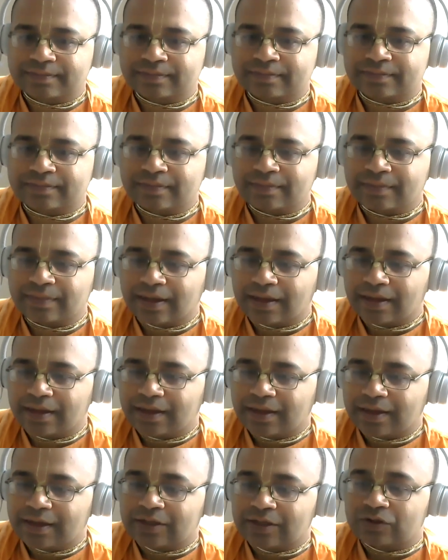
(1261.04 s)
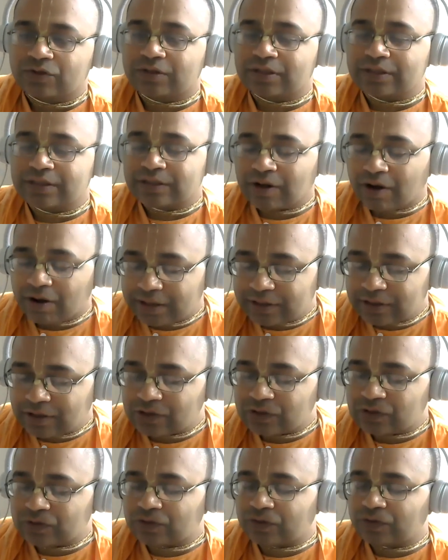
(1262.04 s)
Hmm. So this knowledge
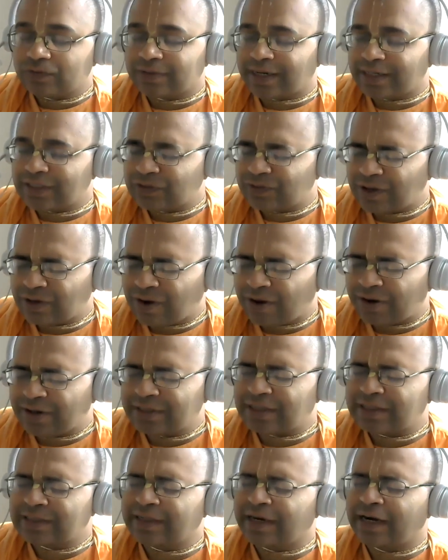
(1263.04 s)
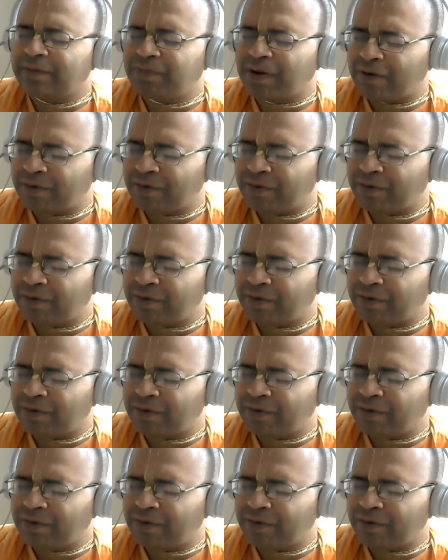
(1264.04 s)
also, that's why knowledge has great